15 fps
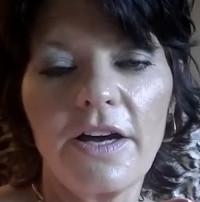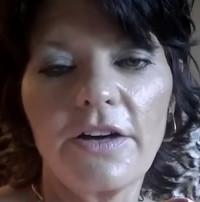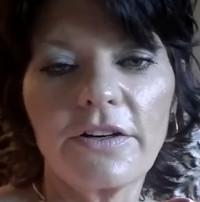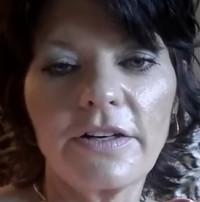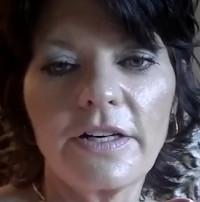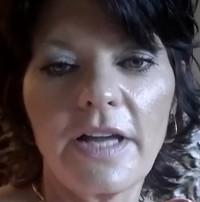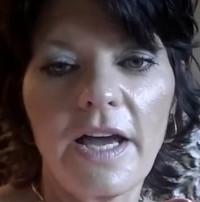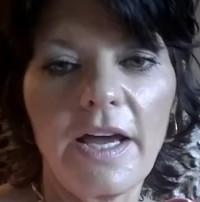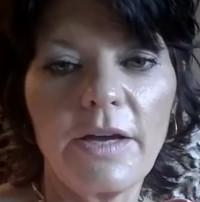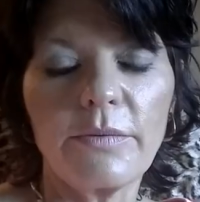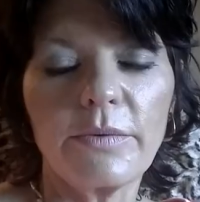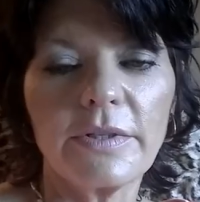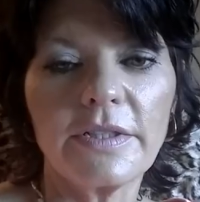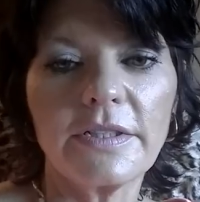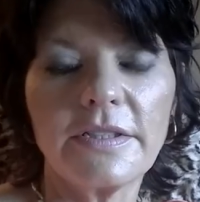Her and I
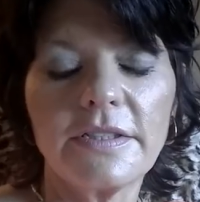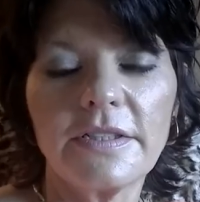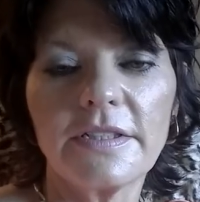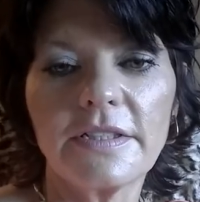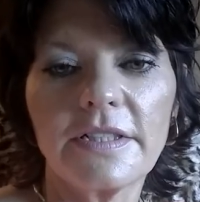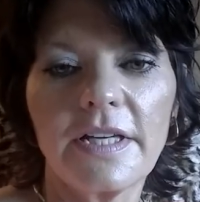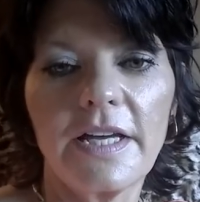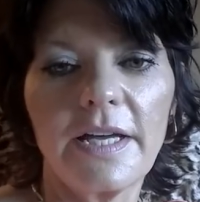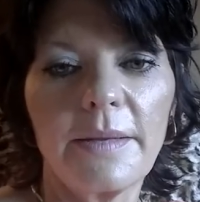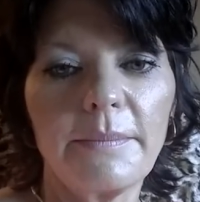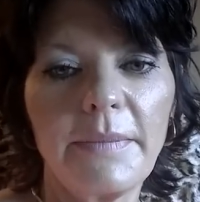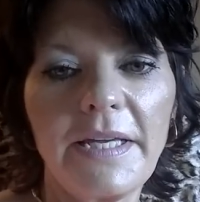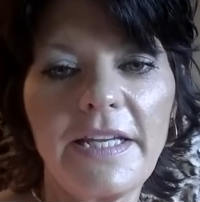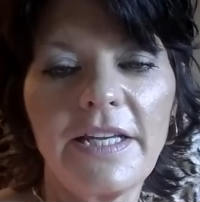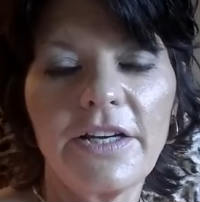would
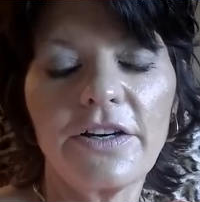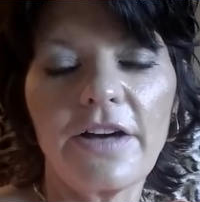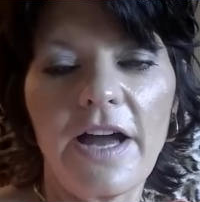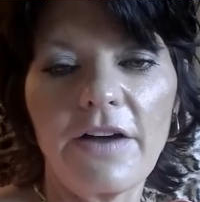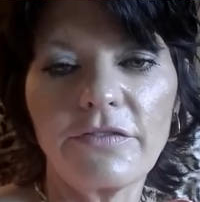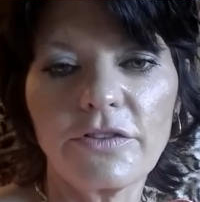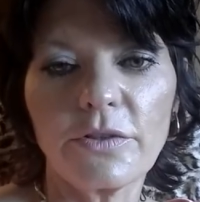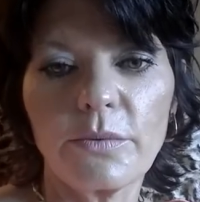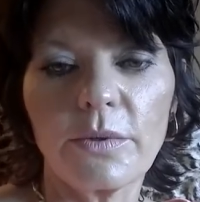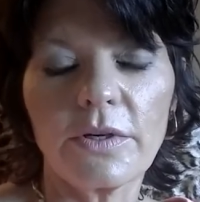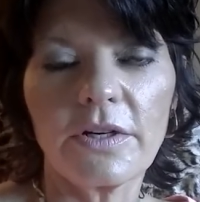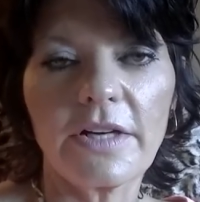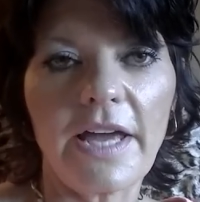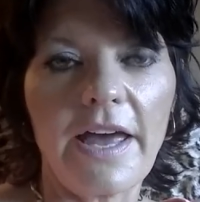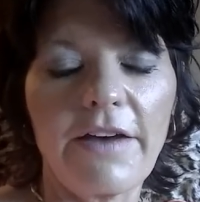meet here after
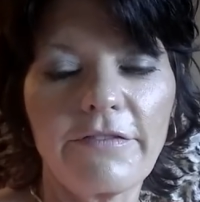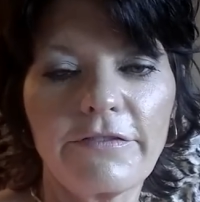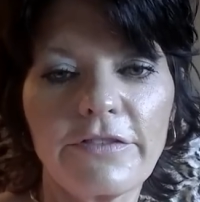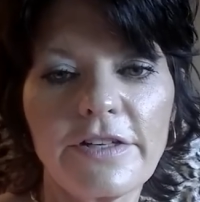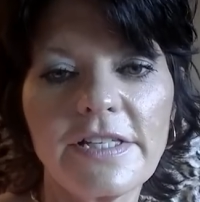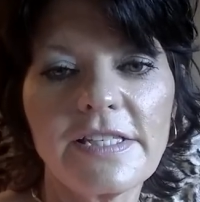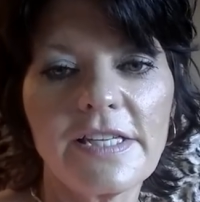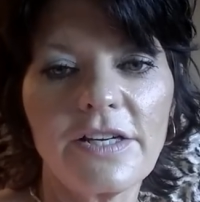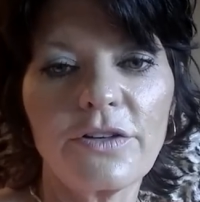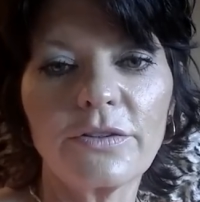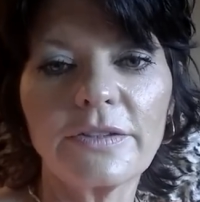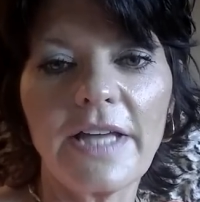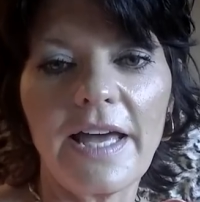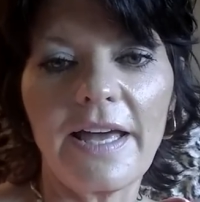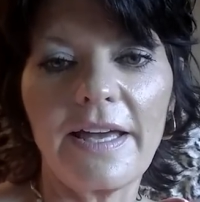work every
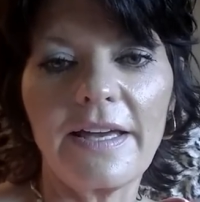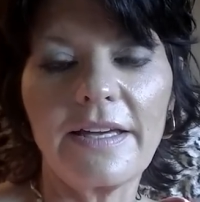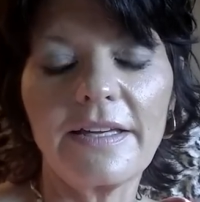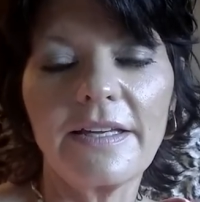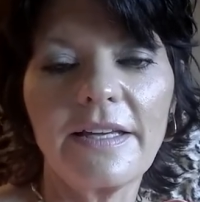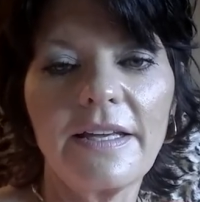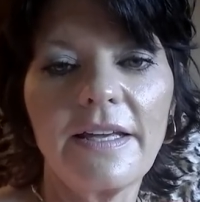single day,